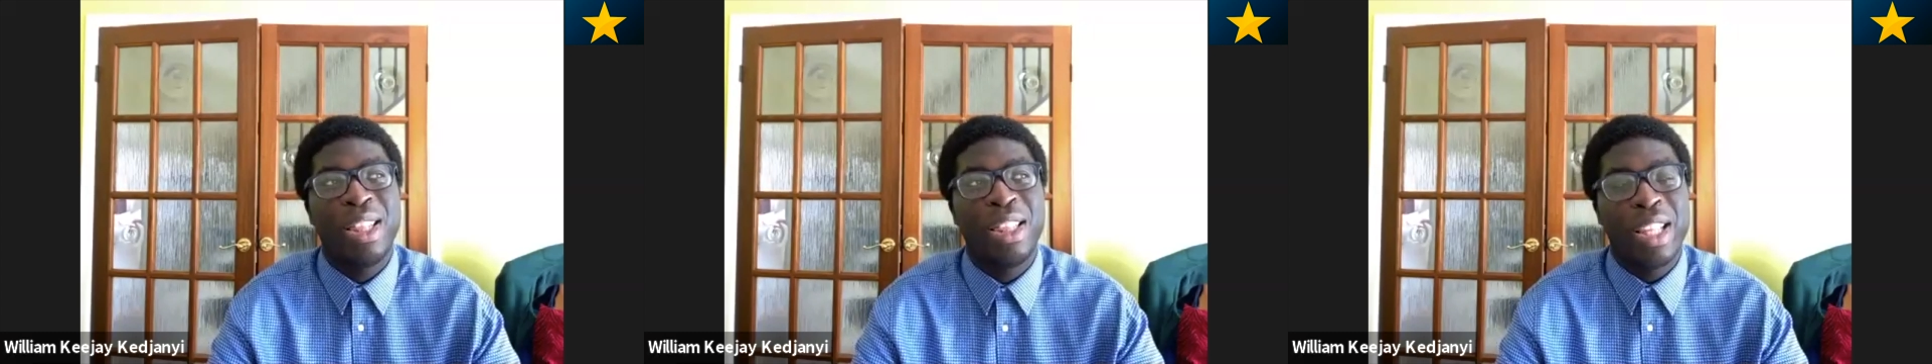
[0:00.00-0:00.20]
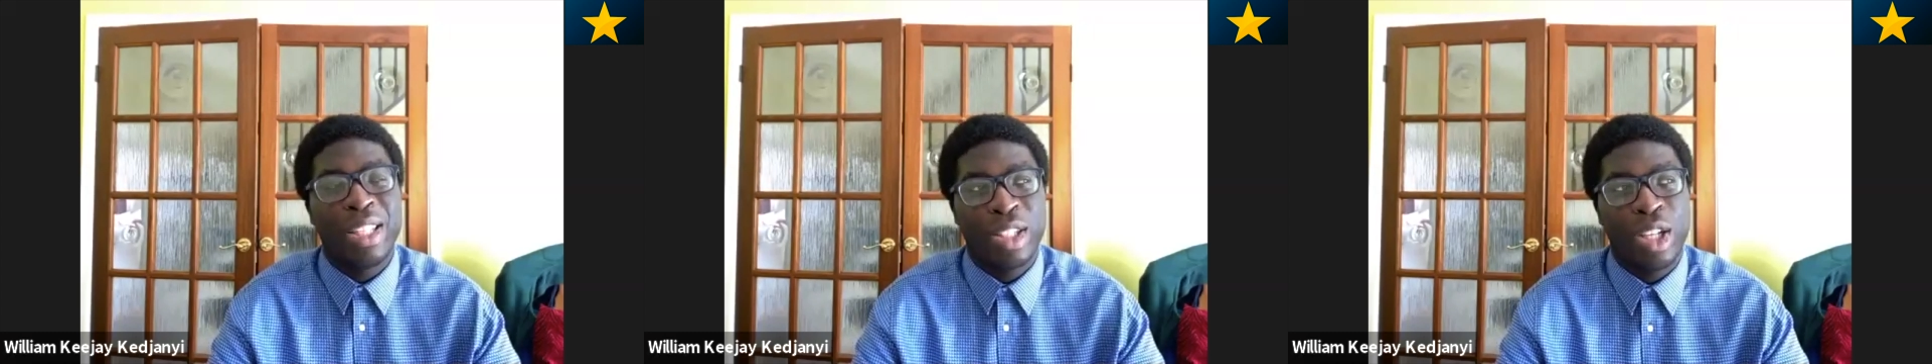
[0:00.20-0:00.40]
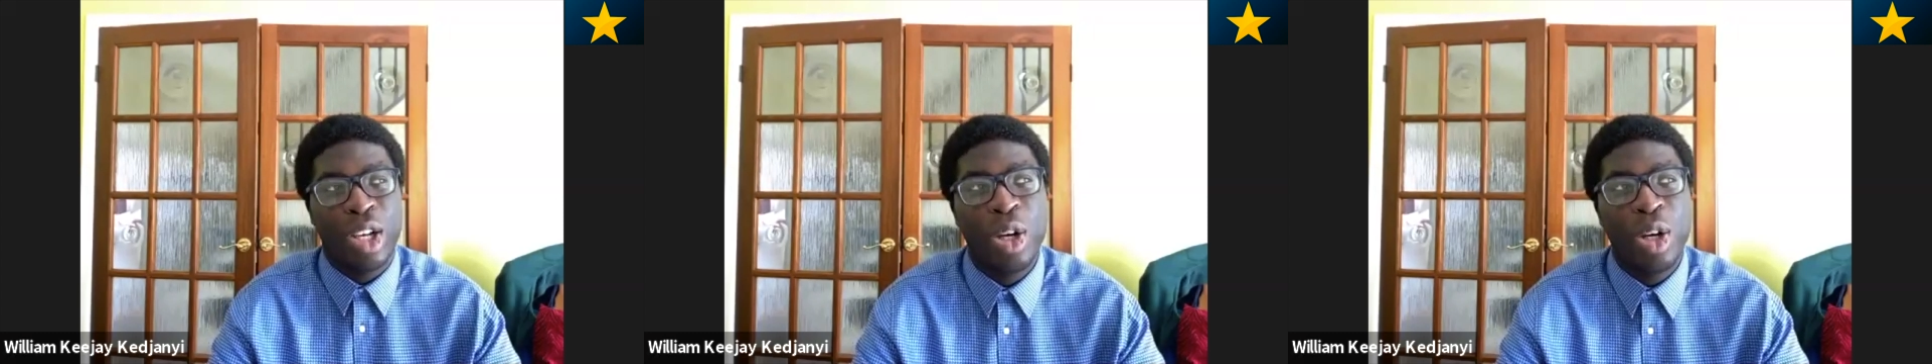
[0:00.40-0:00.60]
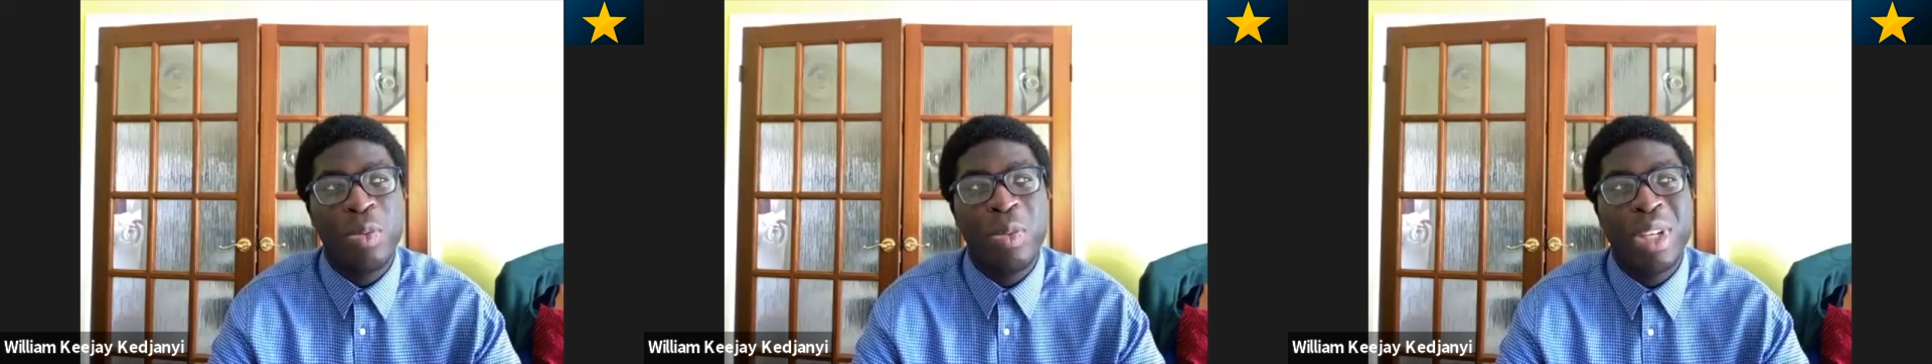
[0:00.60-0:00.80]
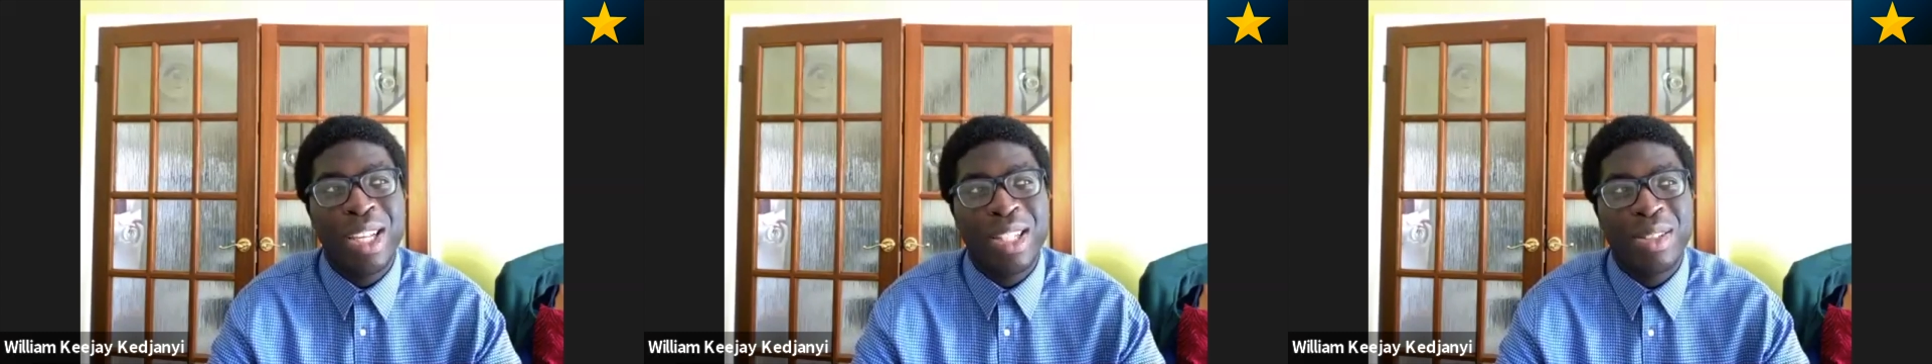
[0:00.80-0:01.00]
let's hope
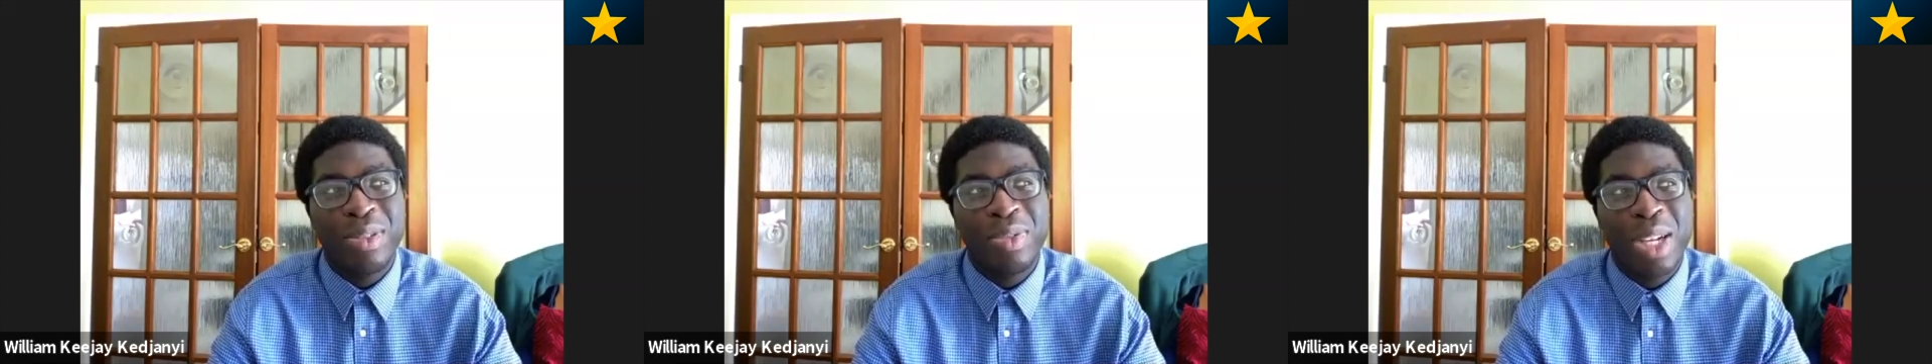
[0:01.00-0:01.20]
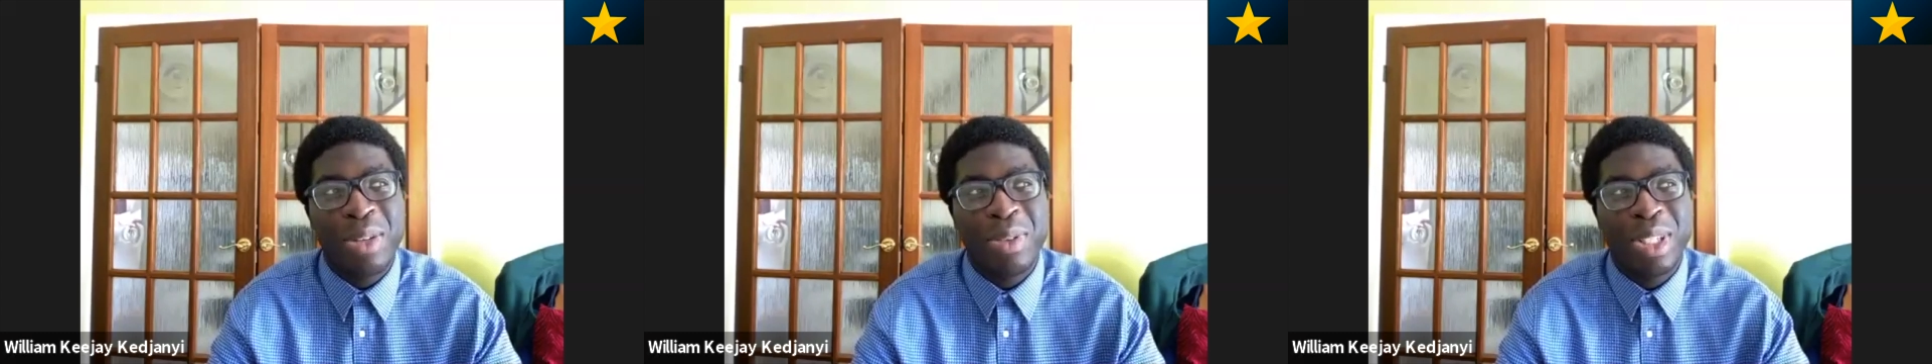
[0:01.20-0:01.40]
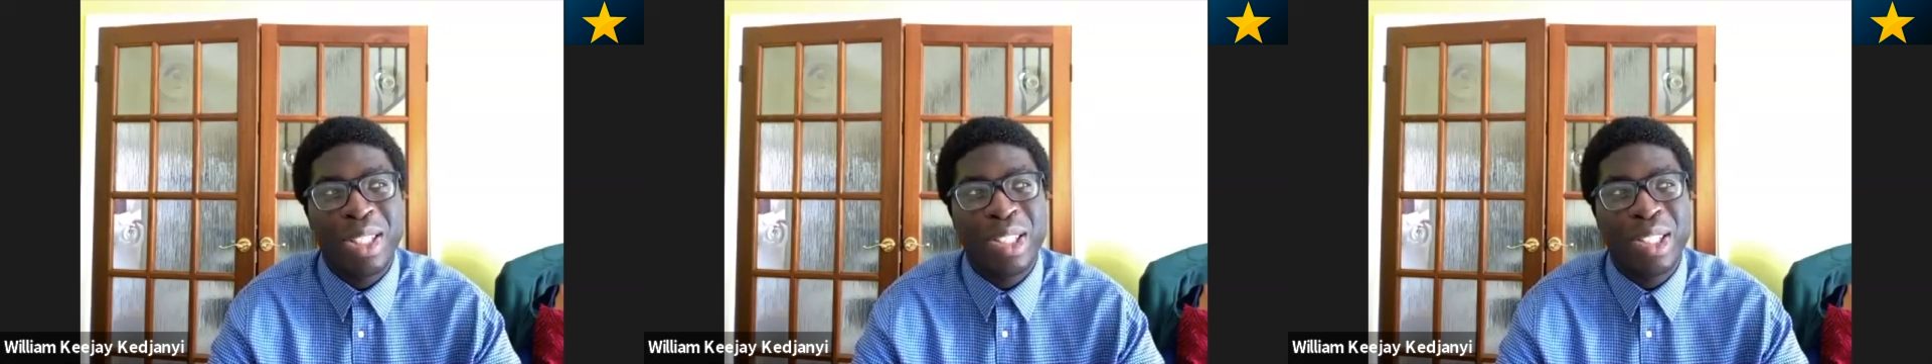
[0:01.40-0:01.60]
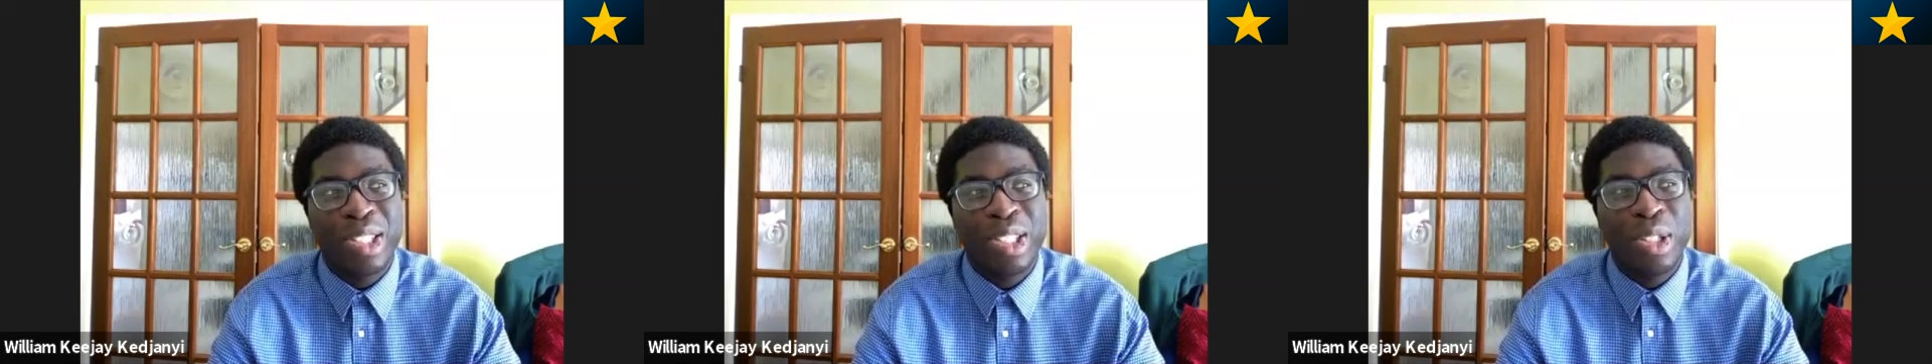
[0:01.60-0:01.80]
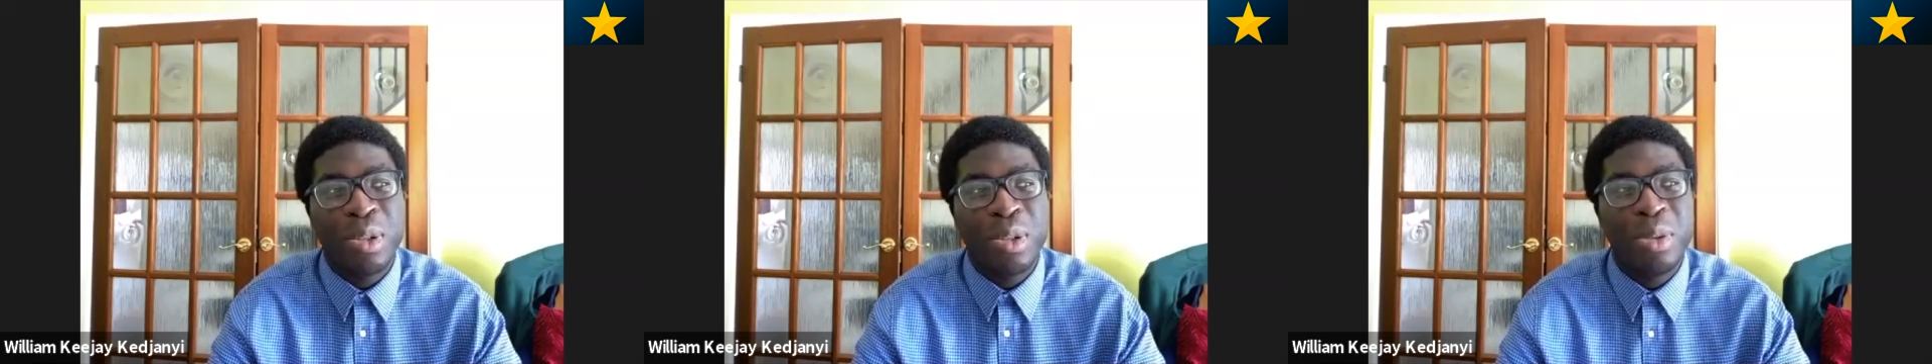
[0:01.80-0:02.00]
we get some flat racing
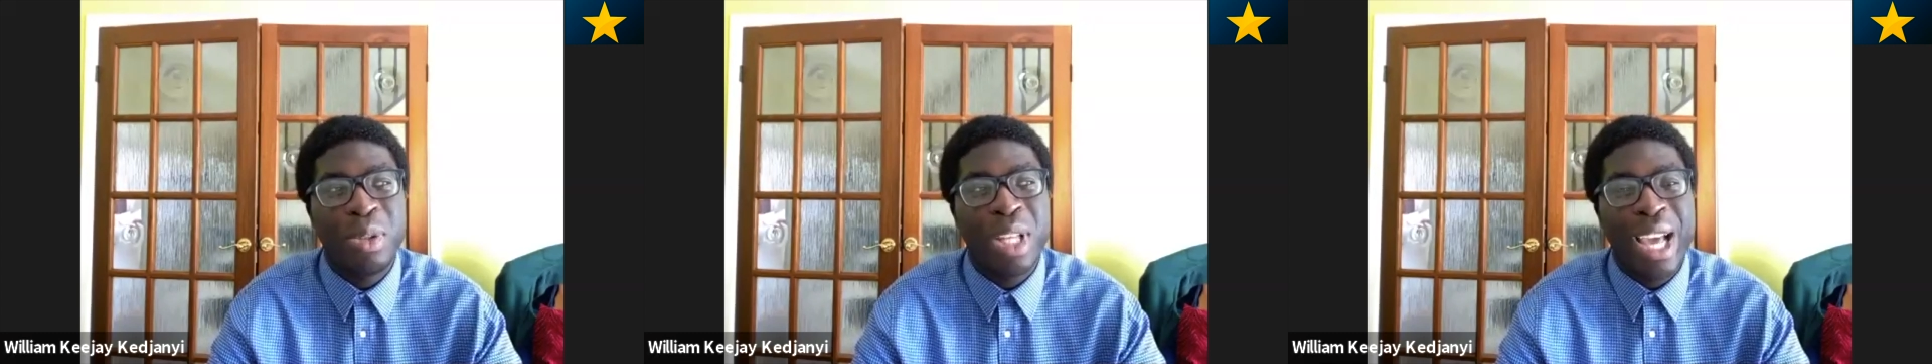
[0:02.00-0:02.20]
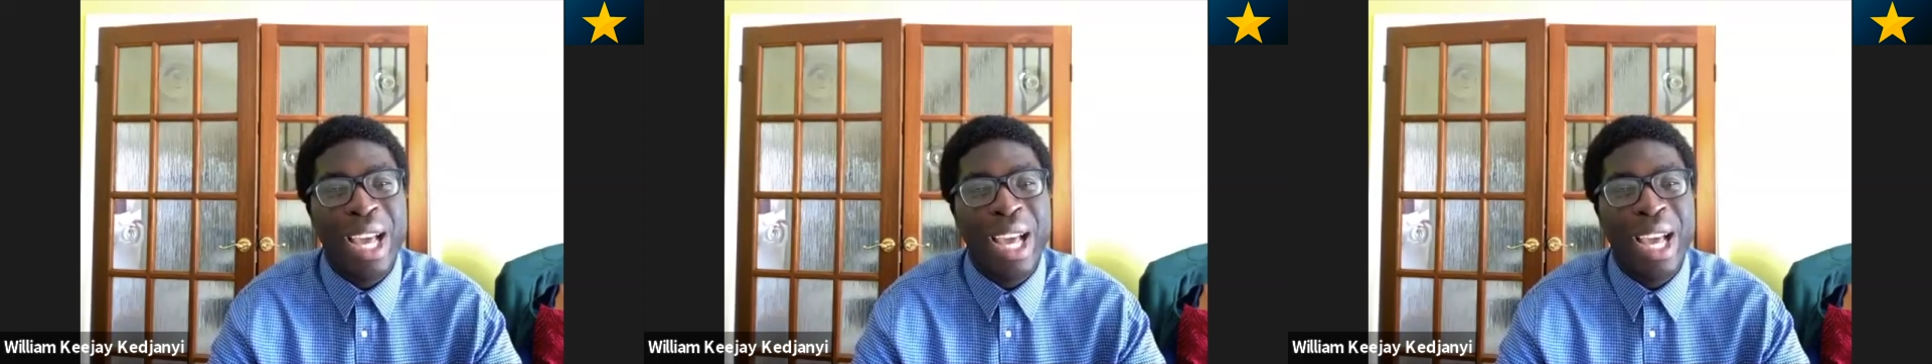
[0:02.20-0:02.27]
soon.